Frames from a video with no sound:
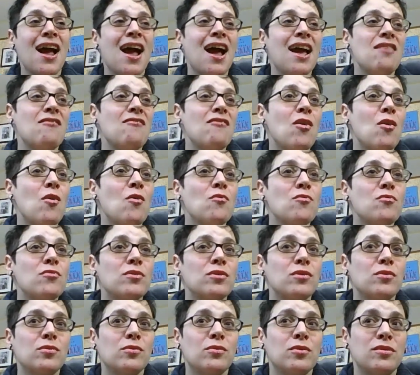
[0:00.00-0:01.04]
I've
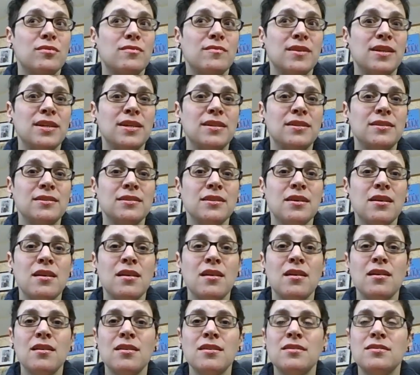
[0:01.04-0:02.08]
owned Lord of the Rings
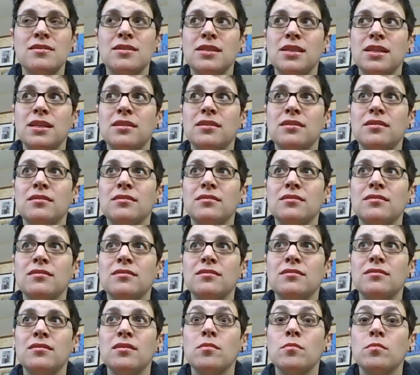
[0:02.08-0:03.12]

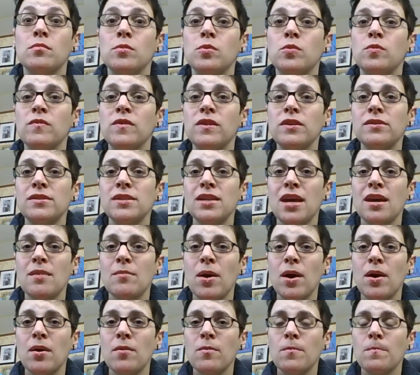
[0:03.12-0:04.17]
since the movies
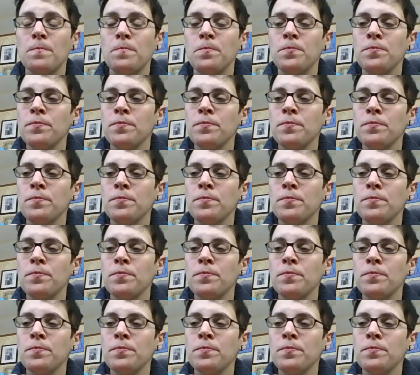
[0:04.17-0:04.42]
came out.